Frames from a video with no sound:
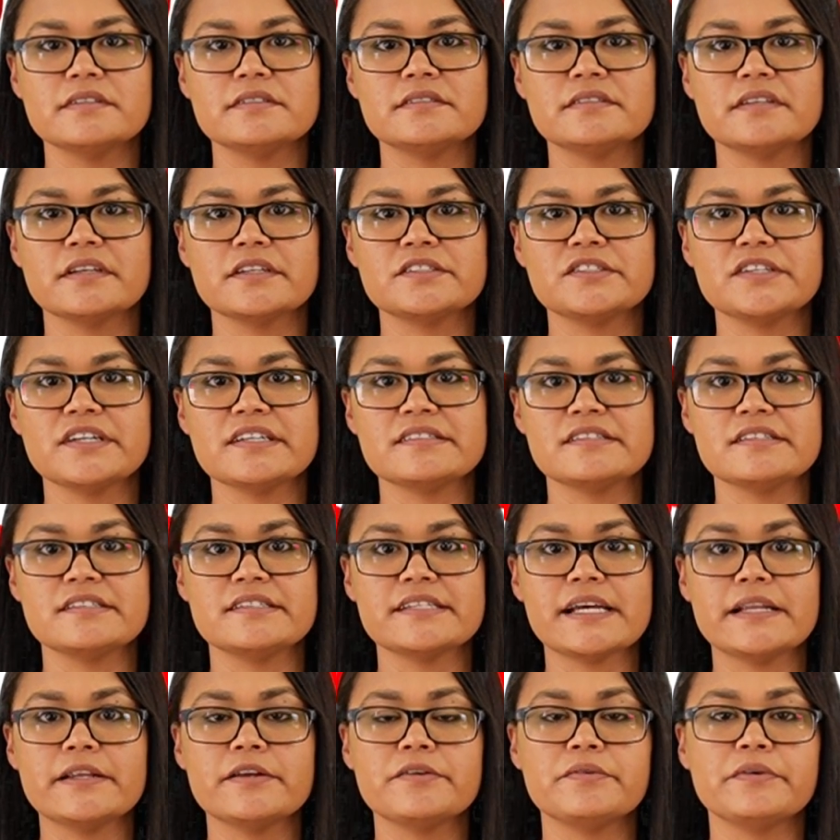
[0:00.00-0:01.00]
such as a
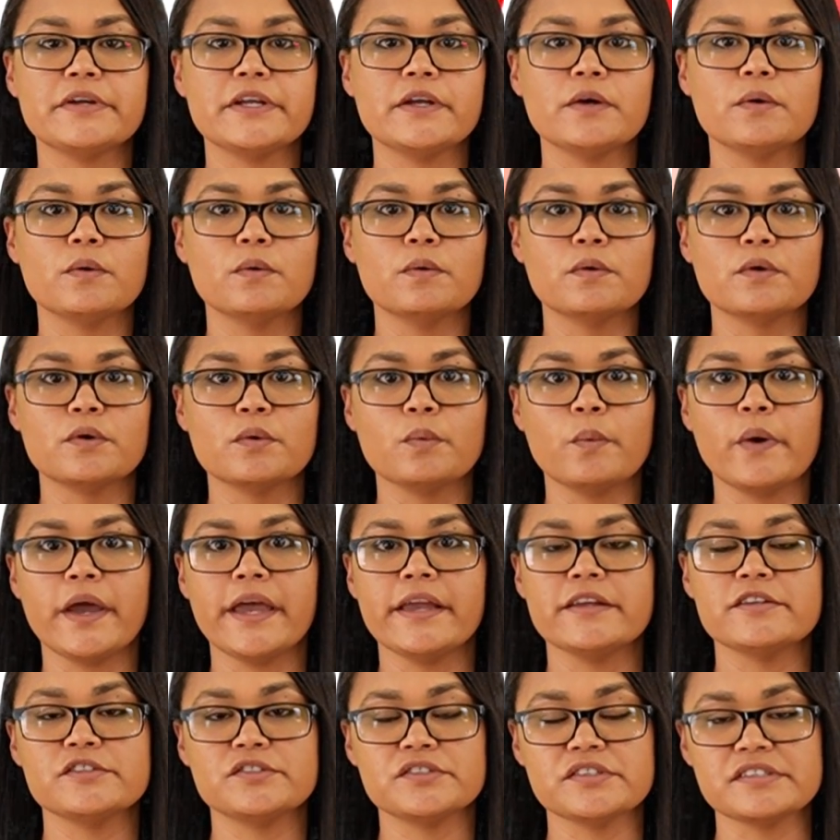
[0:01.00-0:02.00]
salary or a
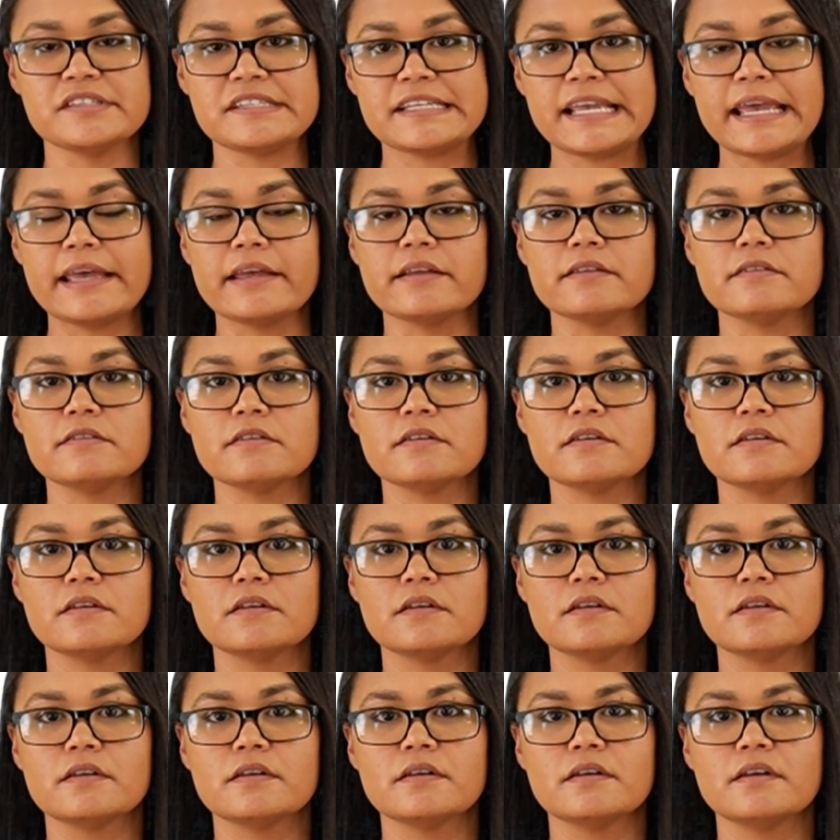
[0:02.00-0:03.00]
wage just yet.
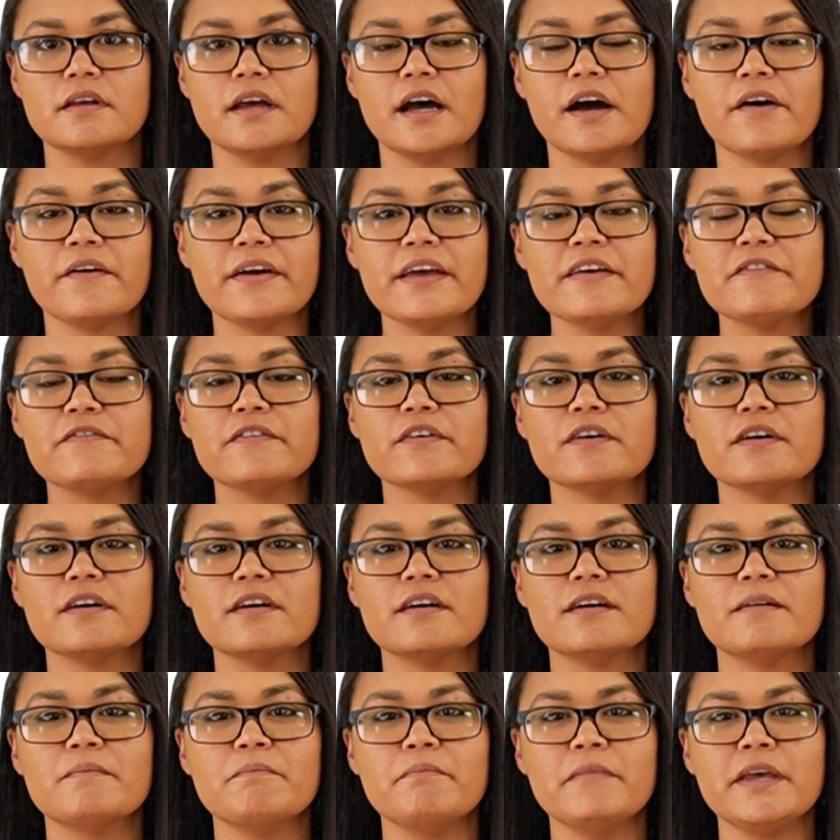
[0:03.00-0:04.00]

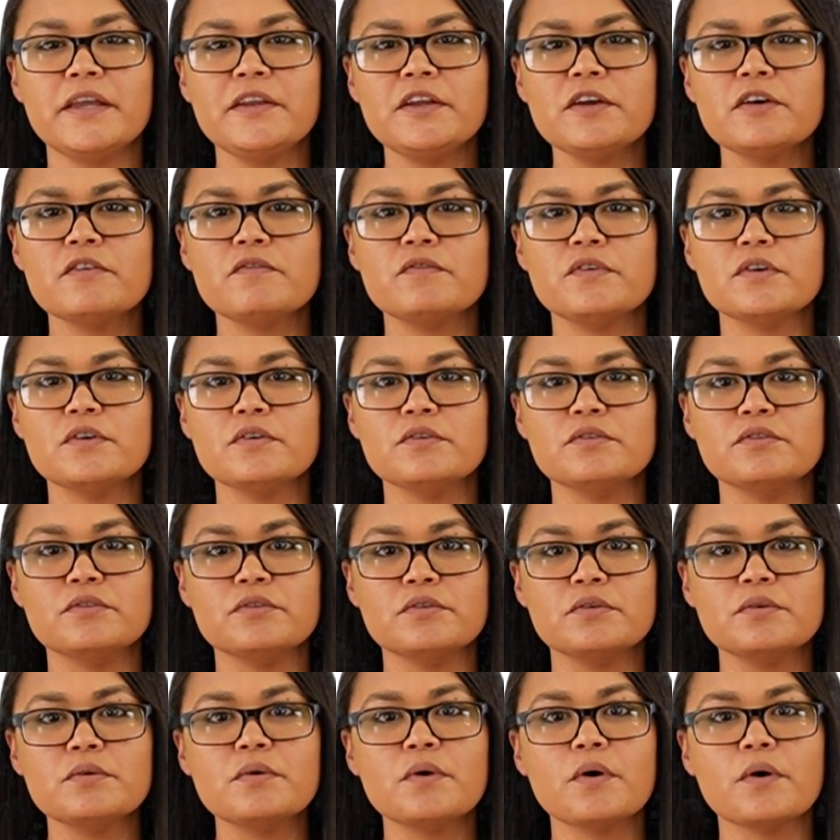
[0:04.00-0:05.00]
However, many of you
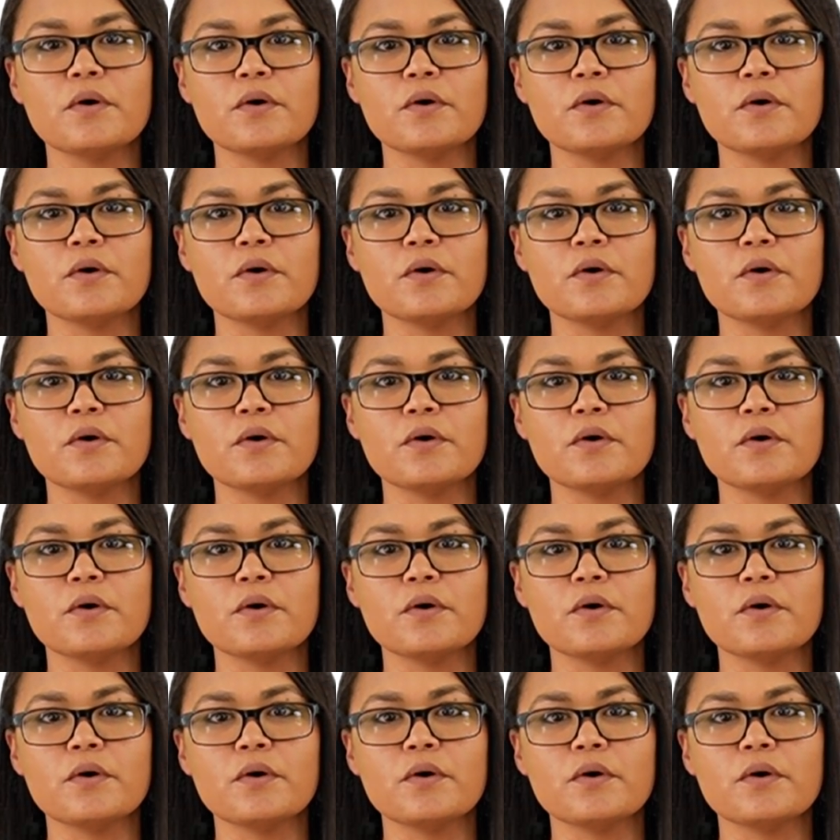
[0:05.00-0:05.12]
do